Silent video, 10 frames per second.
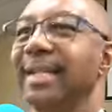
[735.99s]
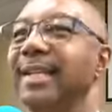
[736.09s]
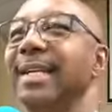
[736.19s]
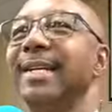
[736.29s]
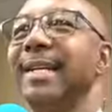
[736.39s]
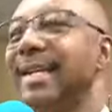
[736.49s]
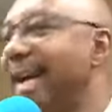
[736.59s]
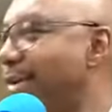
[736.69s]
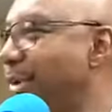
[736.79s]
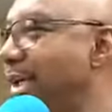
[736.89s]
Then they
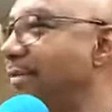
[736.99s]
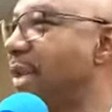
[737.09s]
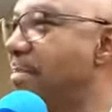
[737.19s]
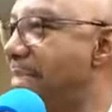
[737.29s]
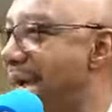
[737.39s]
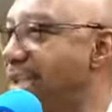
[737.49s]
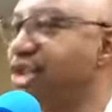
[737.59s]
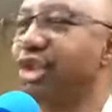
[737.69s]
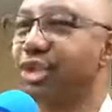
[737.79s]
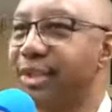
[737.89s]
got rid of the
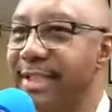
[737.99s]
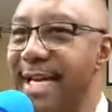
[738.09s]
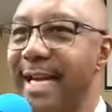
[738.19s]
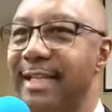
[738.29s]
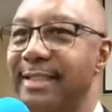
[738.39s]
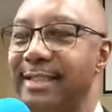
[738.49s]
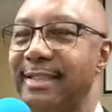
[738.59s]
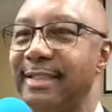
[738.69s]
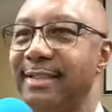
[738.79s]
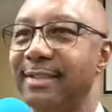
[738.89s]
managers next.